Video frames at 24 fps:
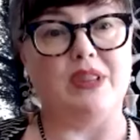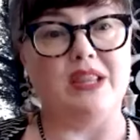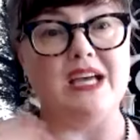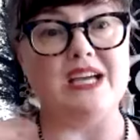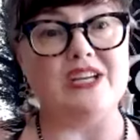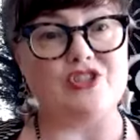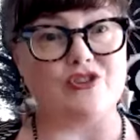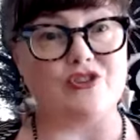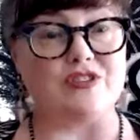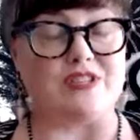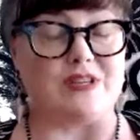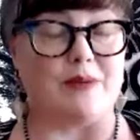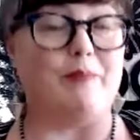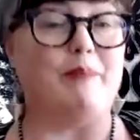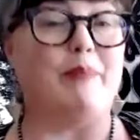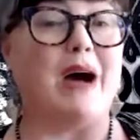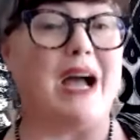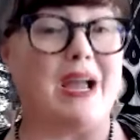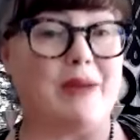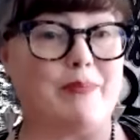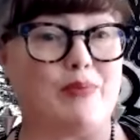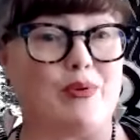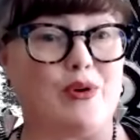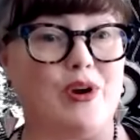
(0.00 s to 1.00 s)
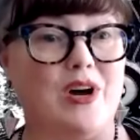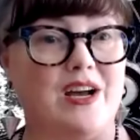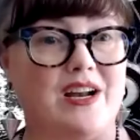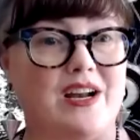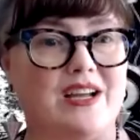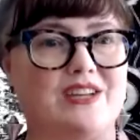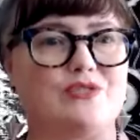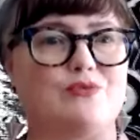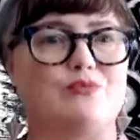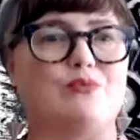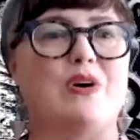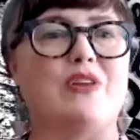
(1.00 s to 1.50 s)
pleasure is a
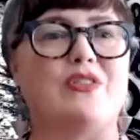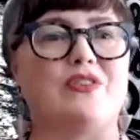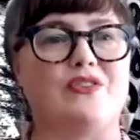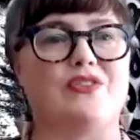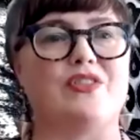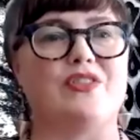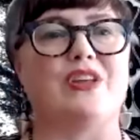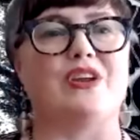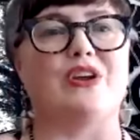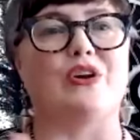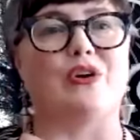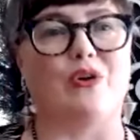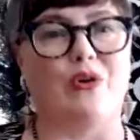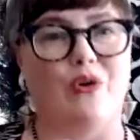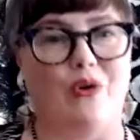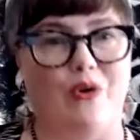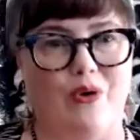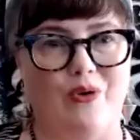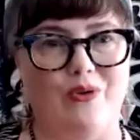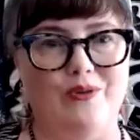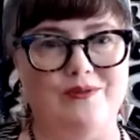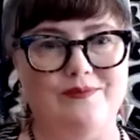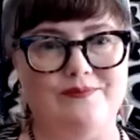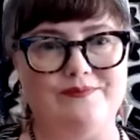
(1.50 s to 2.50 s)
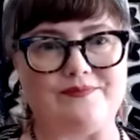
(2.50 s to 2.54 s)
byproduct rather than a goal